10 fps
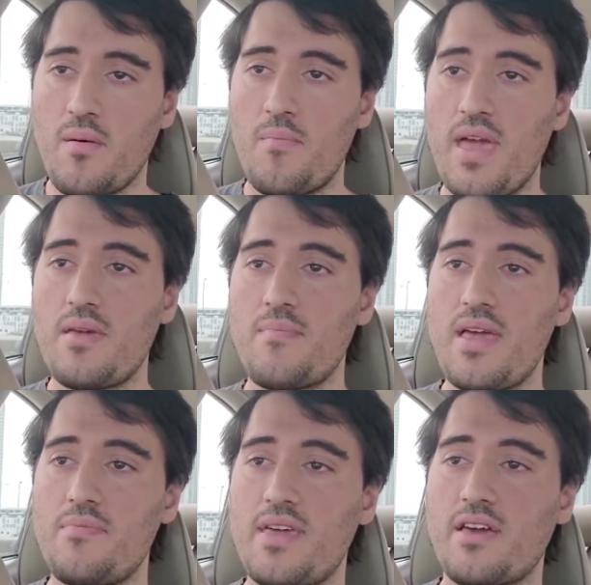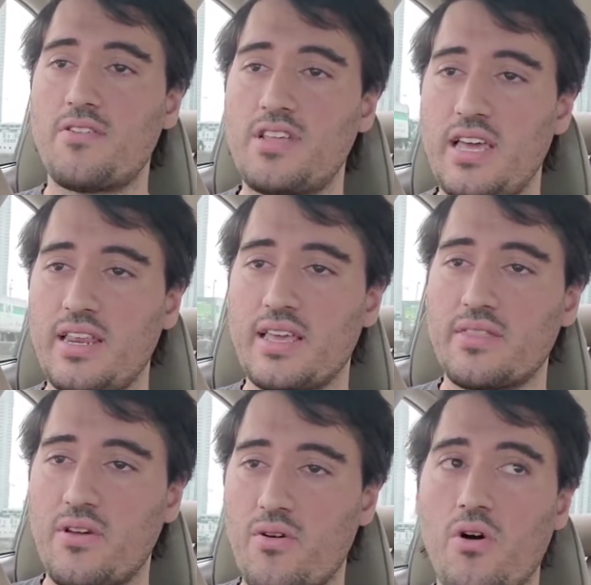may be entertaining
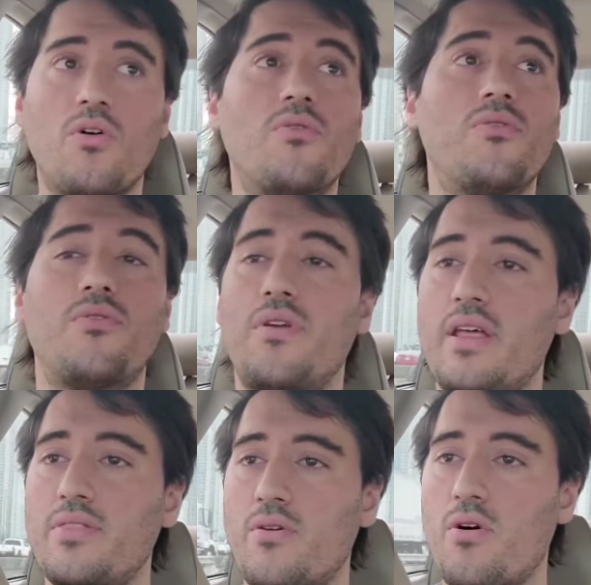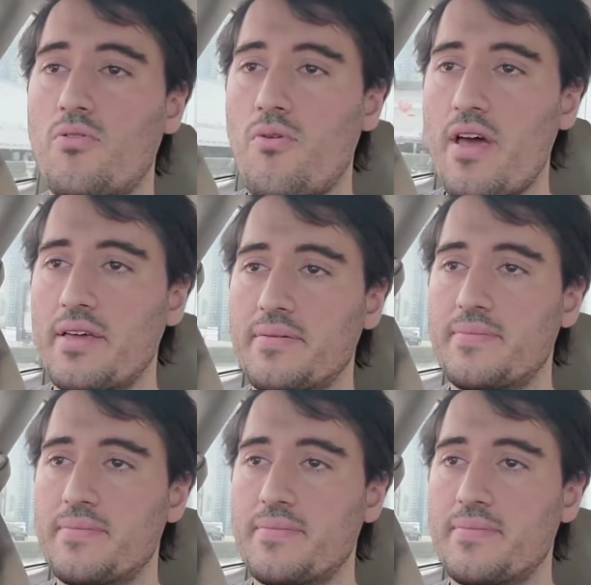in their own right.